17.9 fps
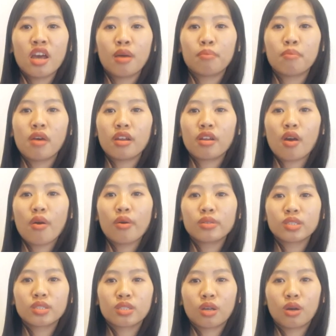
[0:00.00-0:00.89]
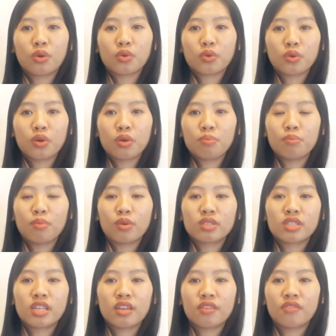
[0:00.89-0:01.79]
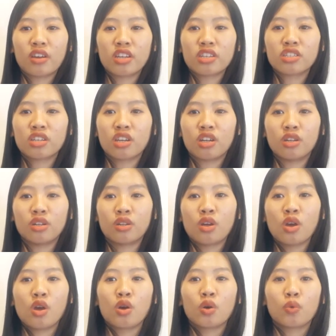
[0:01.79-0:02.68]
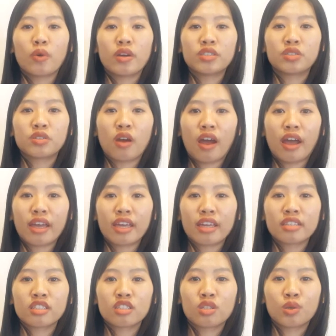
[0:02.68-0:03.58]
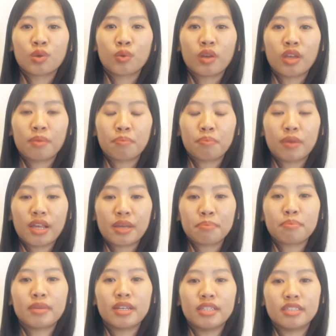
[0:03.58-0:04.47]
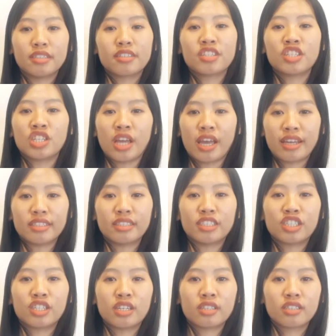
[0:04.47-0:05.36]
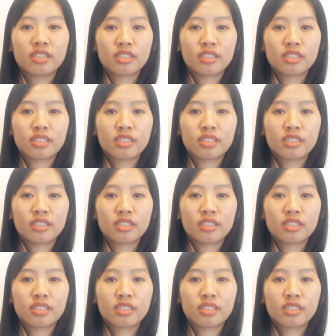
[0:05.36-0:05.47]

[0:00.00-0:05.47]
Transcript: but also group motivation when trying to implement change.